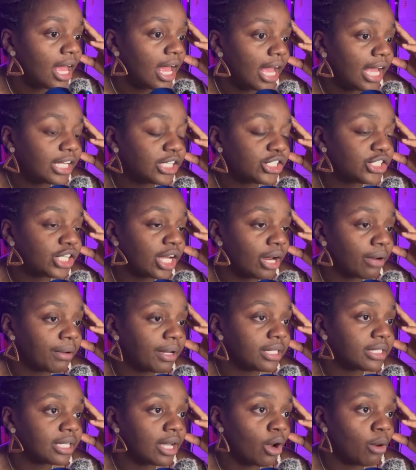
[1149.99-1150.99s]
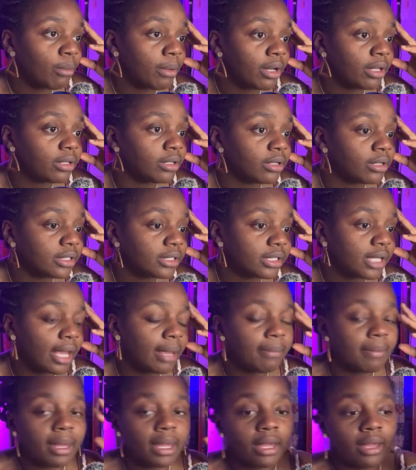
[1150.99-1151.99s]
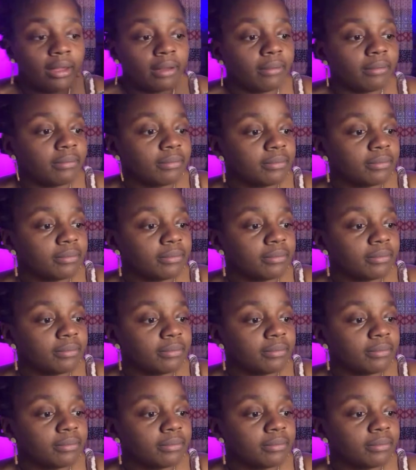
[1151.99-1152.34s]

and sharing to help others. Amen.